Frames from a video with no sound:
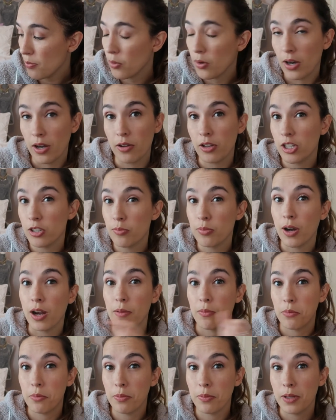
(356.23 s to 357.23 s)
or I could
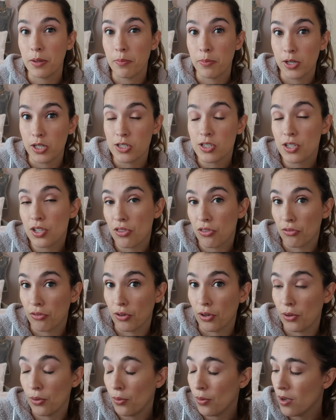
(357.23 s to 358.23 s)
probably push
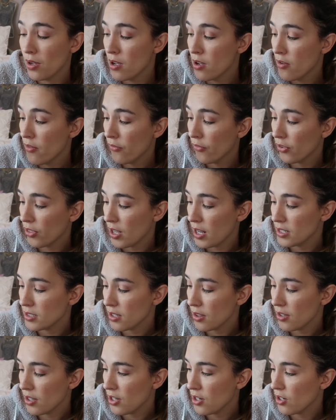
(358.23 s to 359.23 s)
through for the end of
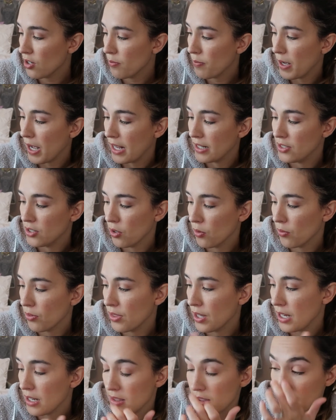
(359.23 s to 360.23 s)
the year, but I don't
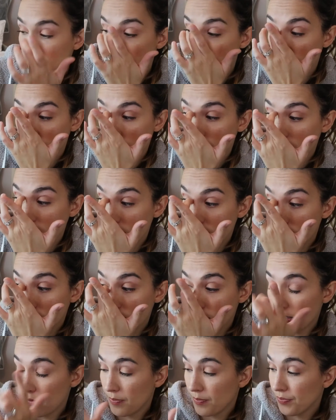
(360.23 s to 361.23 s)
think these shades,
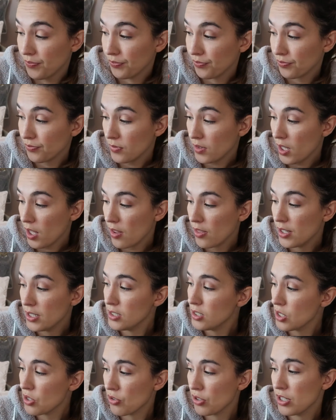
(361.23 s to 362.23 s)

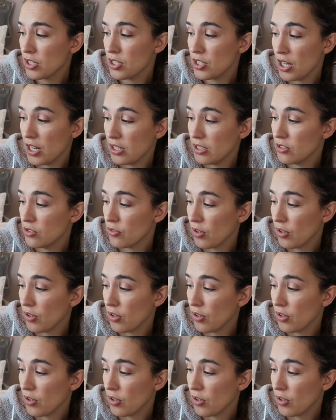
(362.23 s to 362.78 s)
these 3 shades